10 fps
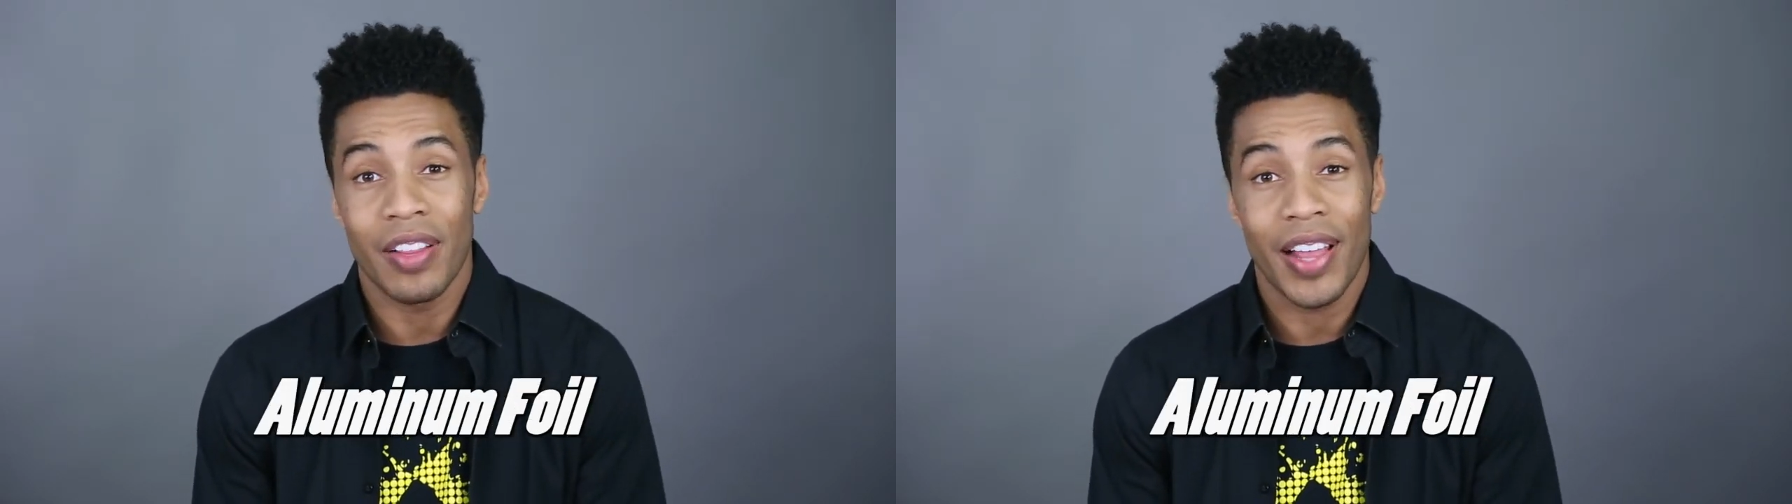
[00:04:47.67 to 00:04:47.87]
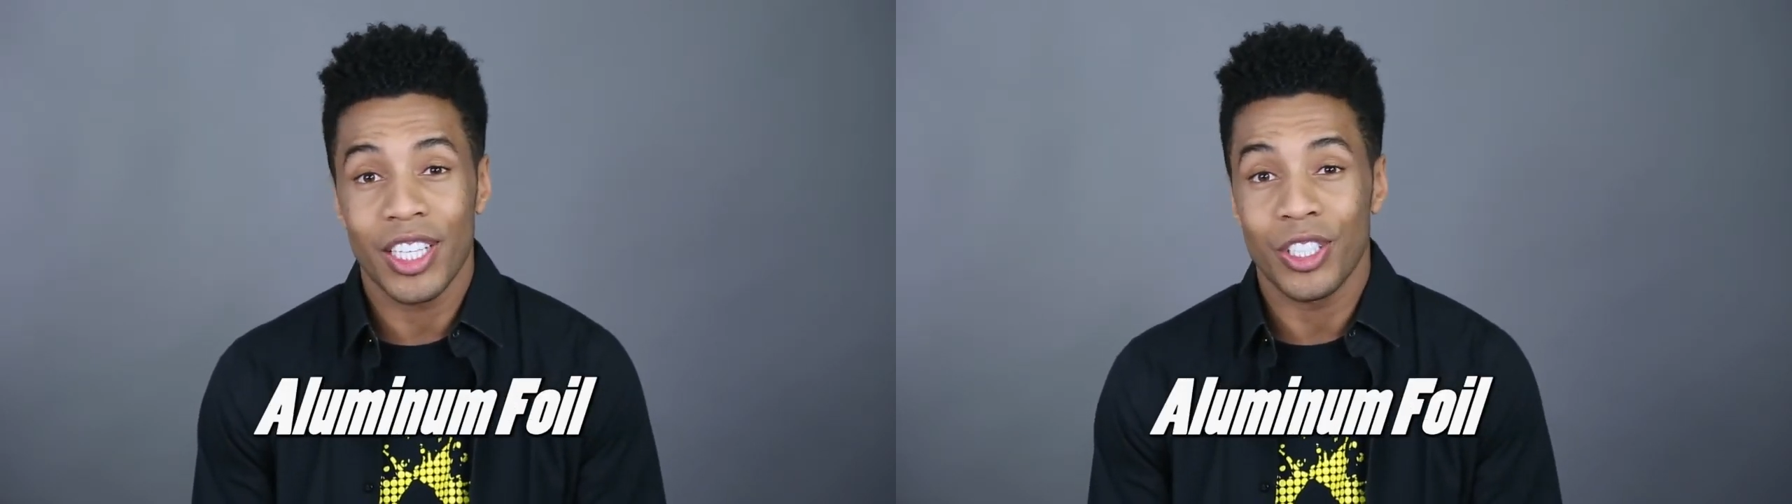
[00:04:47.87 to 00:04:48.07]

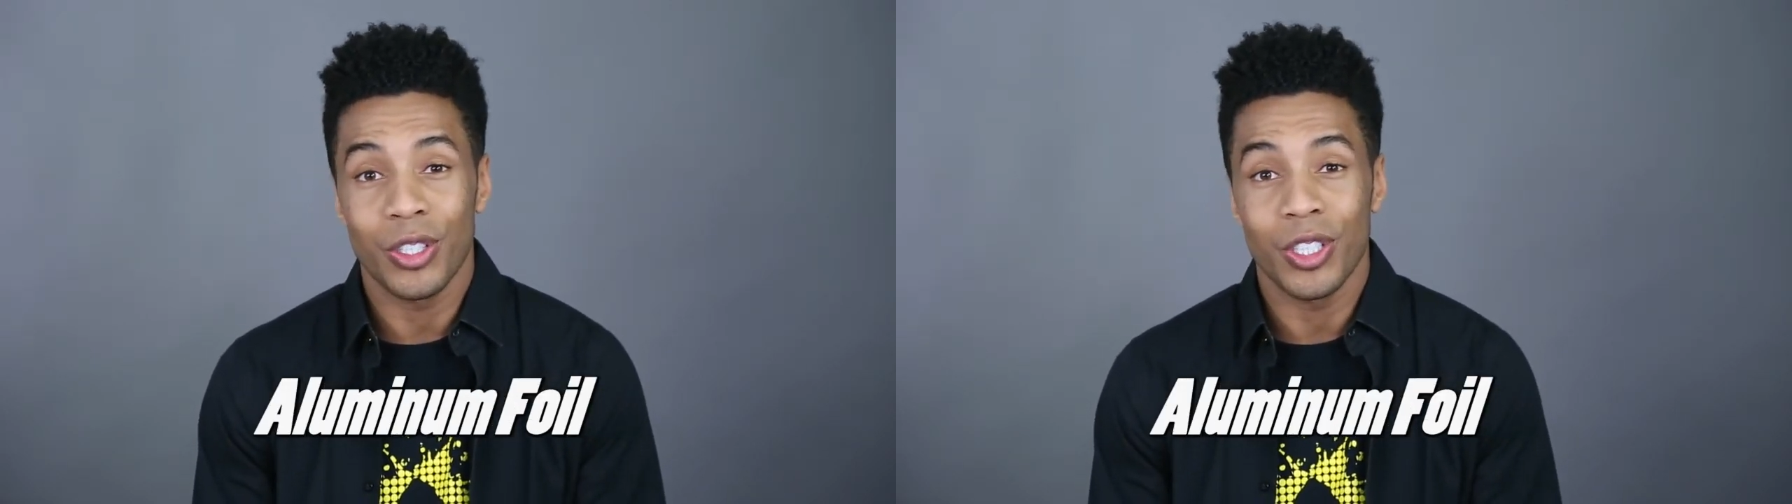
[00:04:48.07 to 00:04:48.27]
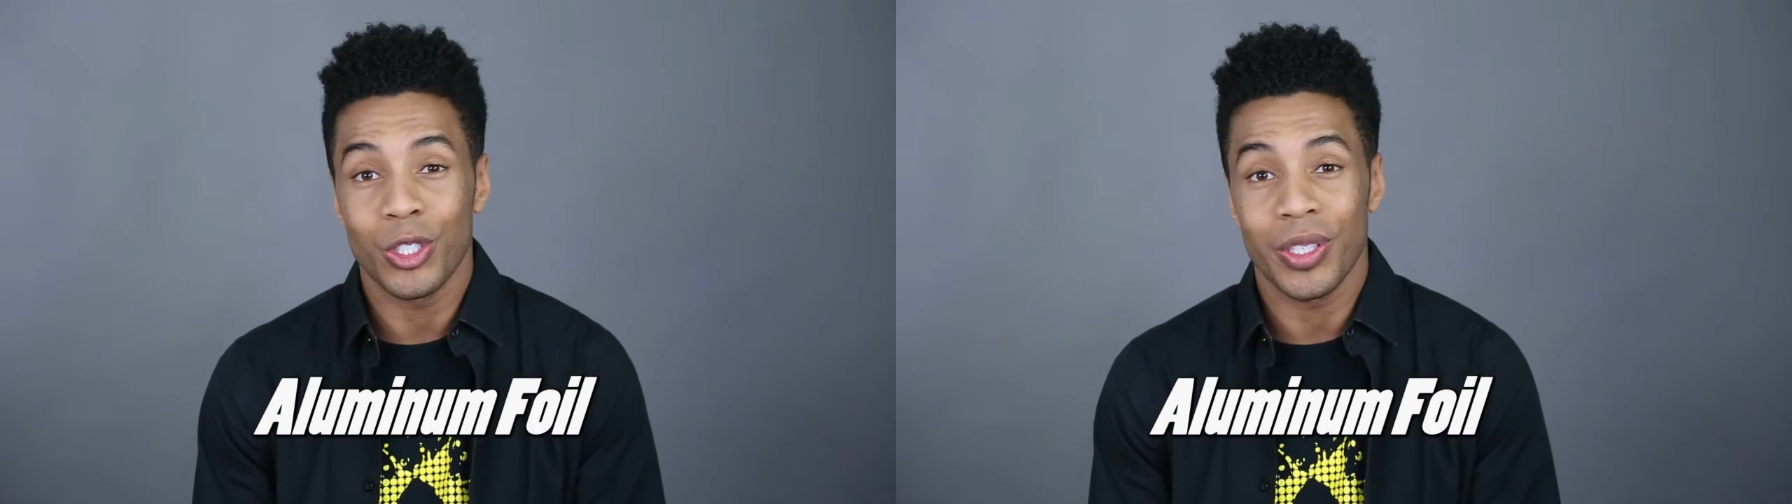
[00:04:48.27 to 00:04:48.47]
and that should
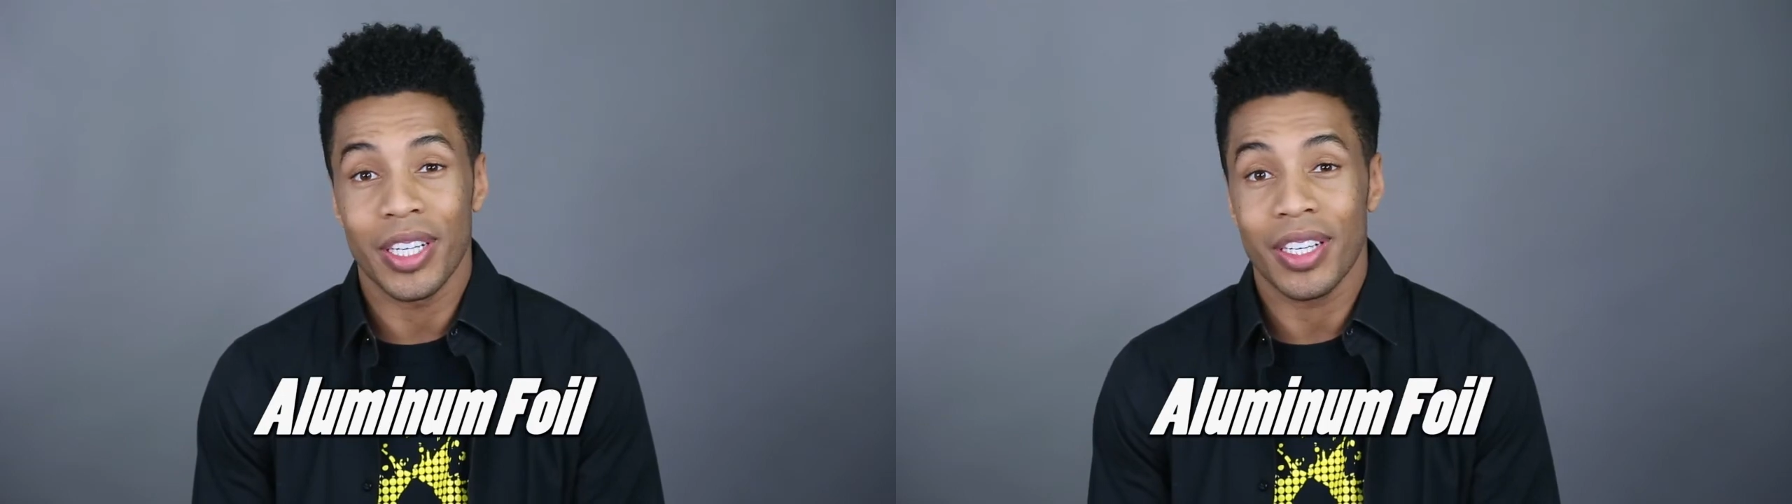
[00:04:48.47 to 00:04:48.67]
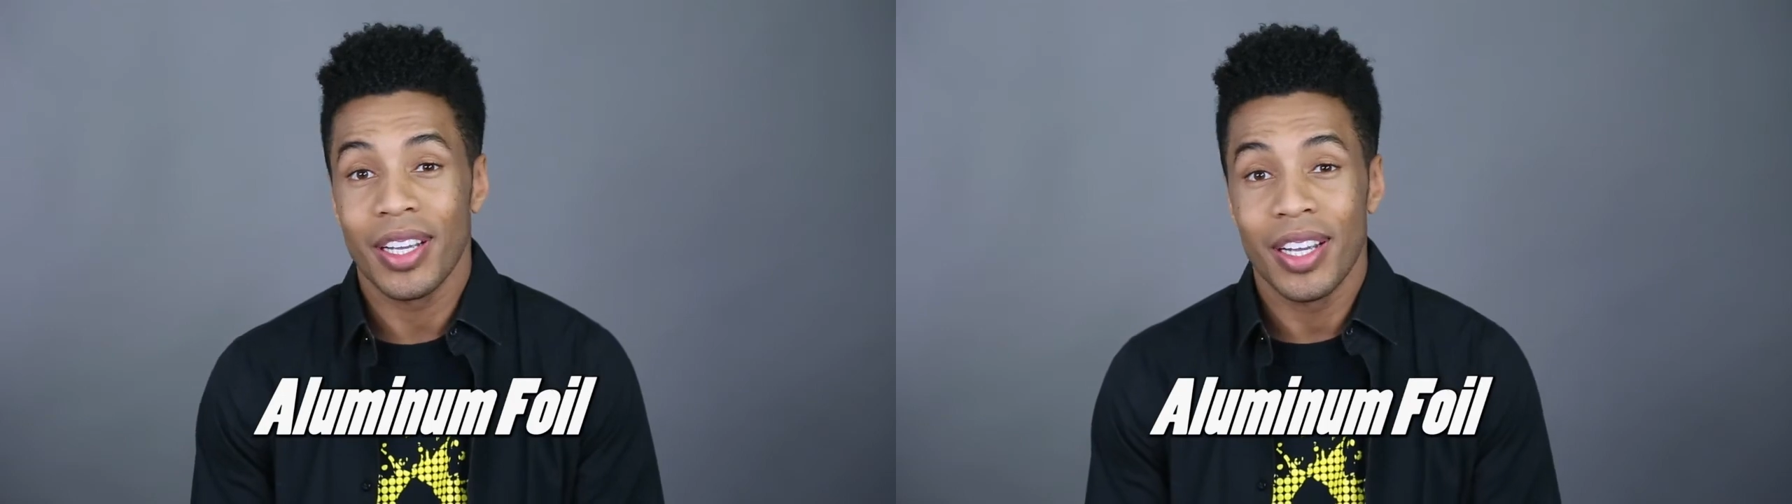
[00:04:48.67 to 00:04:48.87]
do the
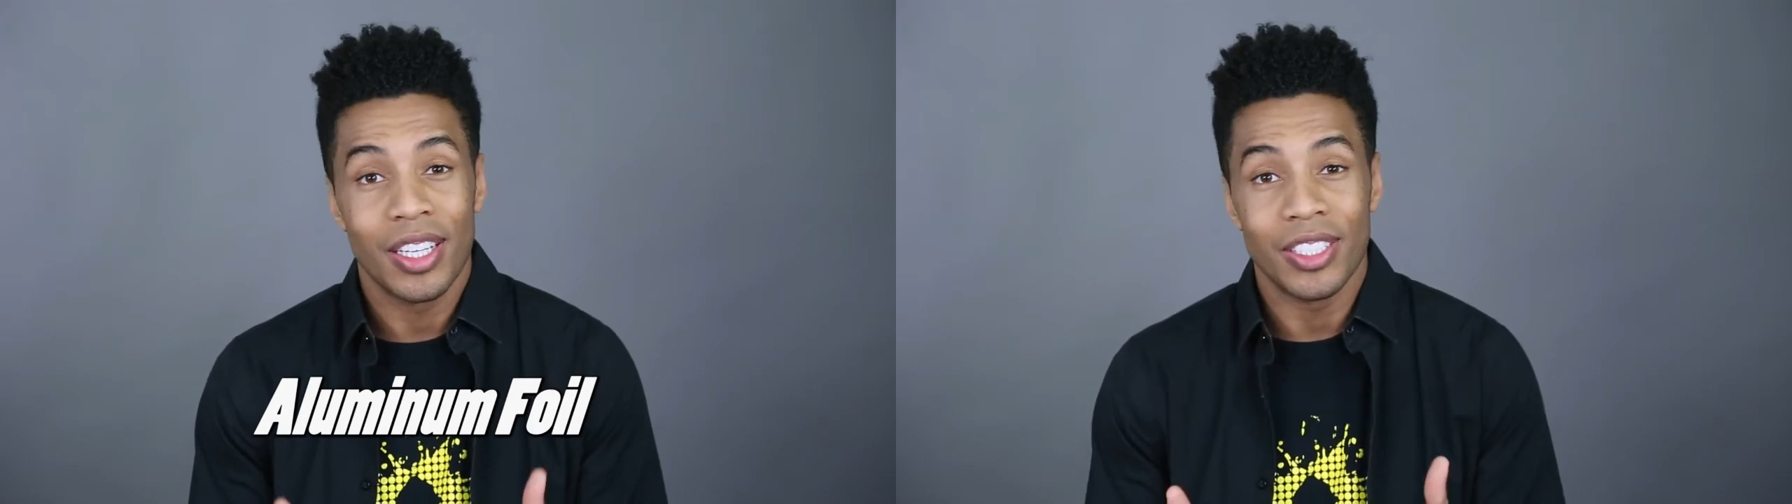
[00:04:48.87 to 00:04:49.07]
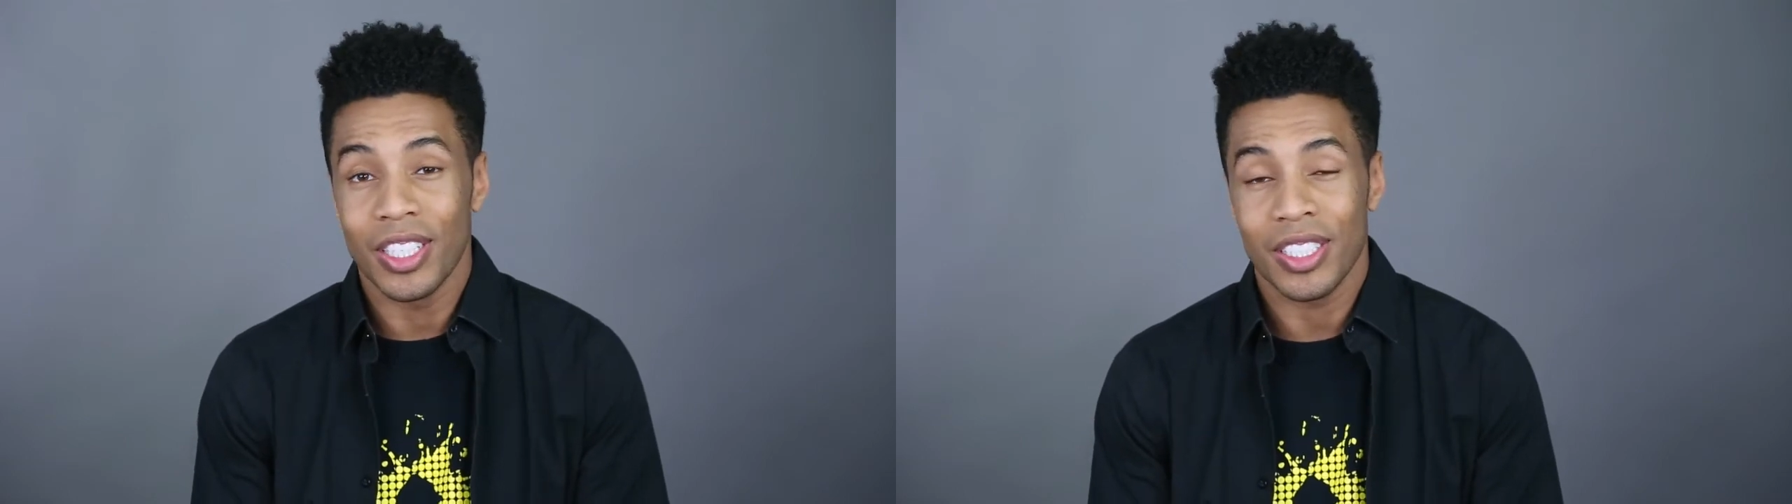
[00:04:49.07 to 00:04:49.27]
trick
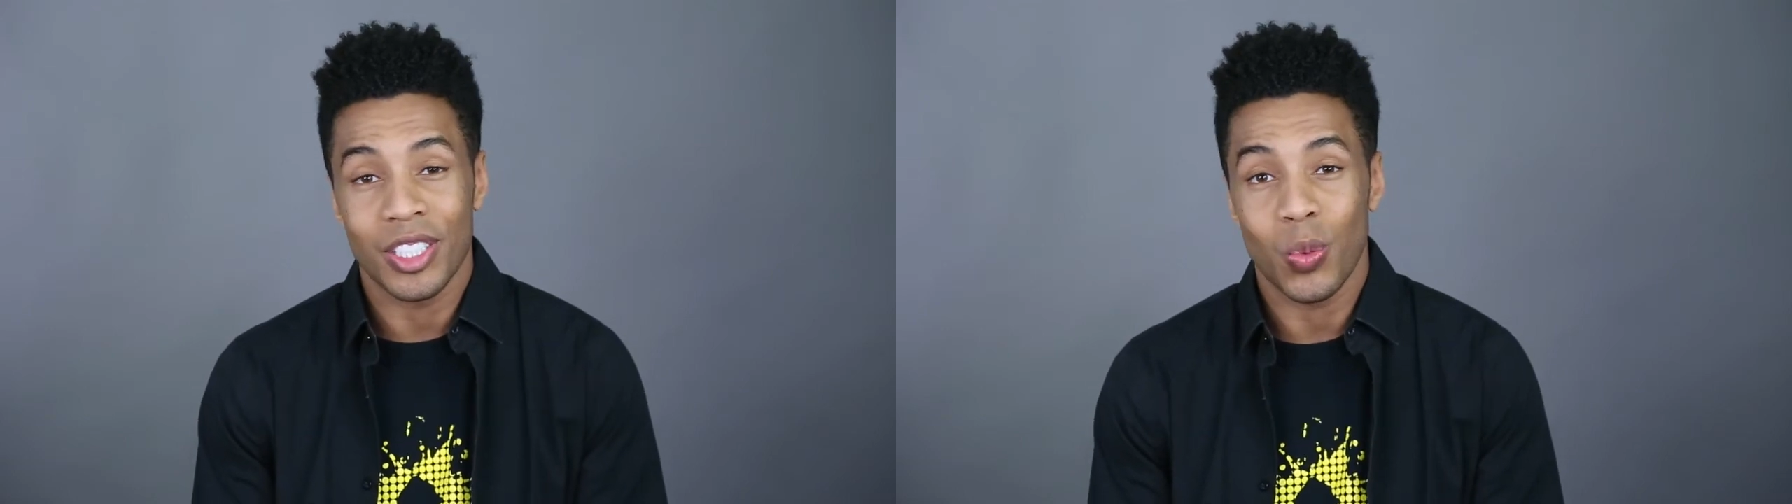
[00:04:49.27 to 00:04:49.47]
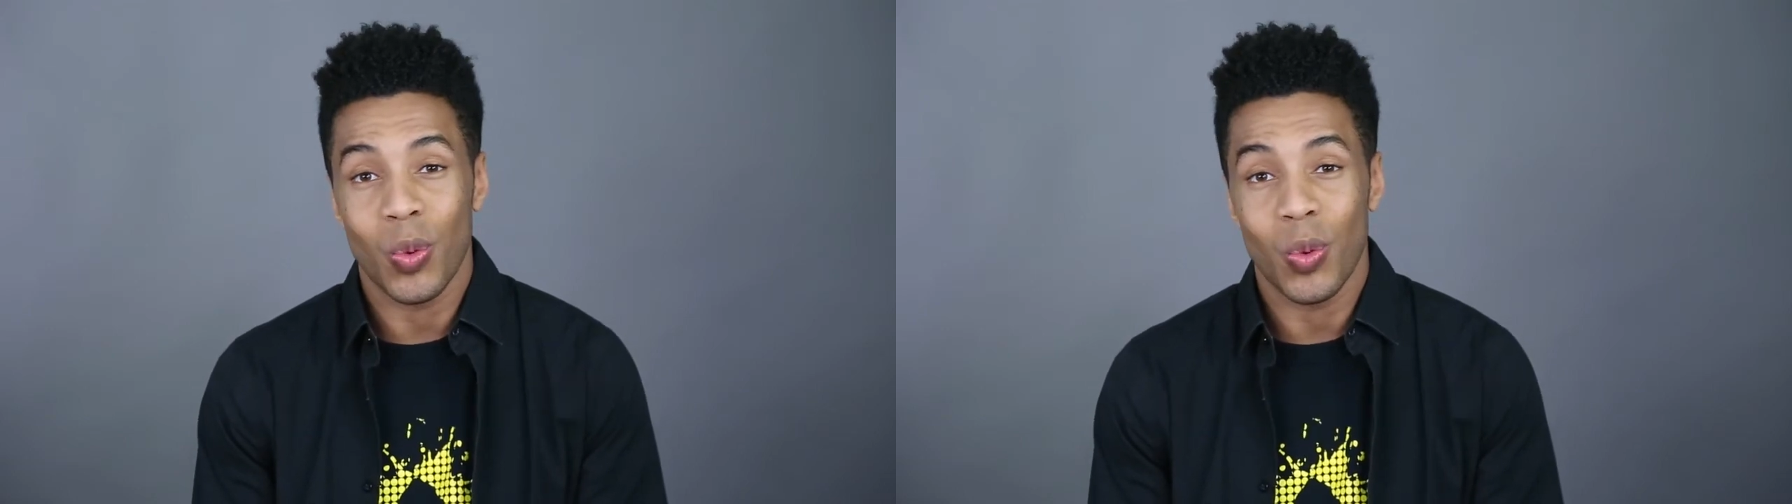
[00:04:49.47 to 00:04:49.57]
just as